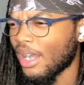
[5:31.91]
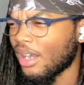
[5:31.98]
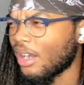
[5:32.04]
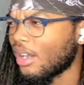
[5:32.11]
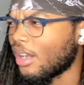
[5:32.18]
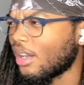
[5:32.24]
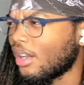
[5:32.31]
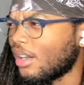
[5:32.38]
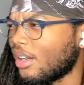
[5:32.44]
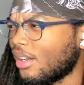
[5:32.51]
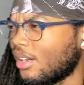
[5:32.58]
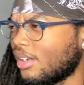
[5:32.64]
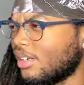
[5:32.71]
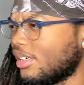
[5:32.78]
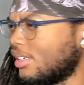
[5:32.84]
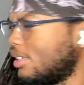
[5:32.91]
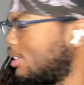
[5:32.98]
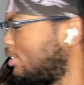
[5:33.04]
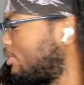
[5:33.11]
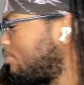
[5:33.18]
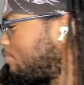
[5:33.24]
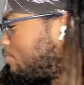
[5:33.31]

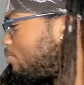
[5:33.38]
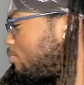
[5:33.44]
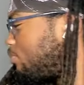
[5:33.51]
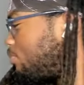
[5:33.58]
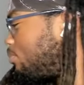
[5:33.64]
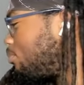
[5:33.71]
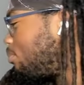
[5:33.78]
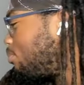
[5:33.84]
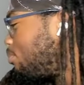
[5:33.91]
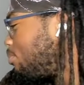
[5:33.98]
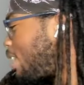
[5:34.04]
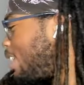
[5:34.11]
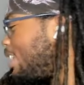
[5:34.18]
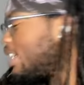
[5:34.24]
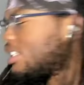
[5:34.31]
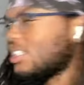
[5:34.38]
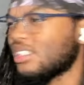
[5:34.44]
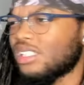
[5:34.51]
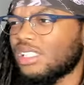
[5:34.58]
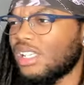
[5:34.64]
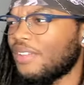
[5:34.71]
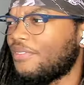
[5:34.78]
uh, I did the
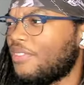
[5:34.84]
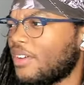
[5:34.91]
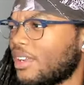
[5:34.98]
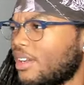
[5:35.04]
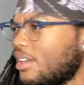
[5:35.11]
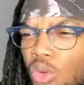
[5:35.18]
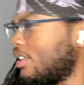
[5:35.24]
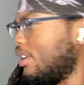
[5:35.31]
shit for the